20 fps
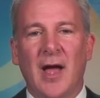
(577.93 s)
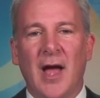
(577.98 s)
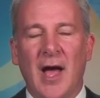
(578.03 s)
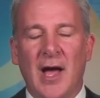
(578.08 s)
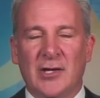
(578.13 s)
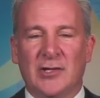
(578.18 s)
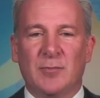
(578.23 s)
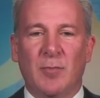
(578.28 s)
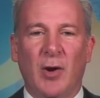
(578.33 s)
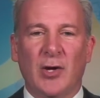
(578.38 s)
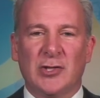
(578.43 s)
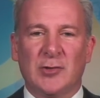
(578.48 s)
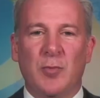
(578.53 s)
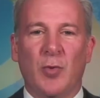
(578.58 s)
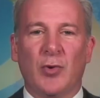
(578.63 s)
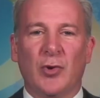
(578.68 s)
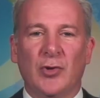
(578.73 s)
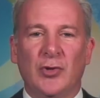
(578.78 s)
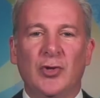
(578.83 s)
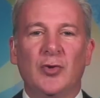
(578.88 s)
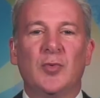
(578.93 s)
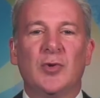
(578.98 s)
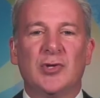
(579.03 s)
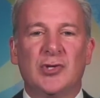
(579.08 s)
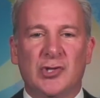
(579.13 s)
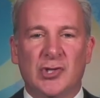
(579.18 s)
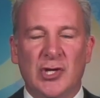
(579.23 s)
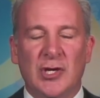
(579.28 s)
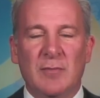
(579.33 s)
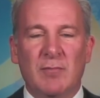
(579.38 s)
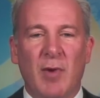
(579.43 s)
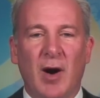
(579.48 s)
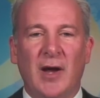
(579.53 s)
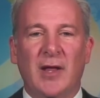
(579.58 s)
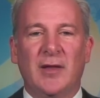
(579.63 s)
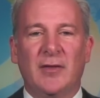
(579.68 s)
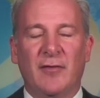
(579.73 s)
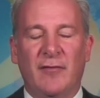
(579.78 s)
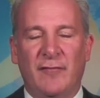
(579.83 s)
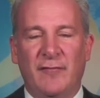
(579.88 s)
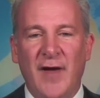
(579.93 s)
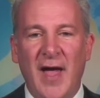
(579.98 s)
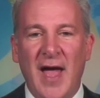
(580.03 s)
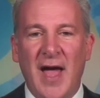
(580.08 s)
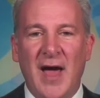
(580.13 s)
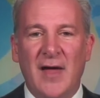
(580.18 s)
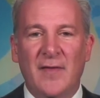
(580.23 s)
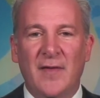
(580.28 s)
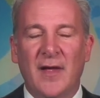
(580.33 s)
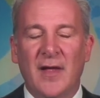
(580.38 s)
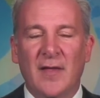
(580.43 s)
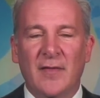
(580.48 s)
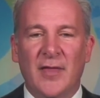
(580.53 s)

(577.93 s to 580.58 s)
has much more to do with cheap money in the Fed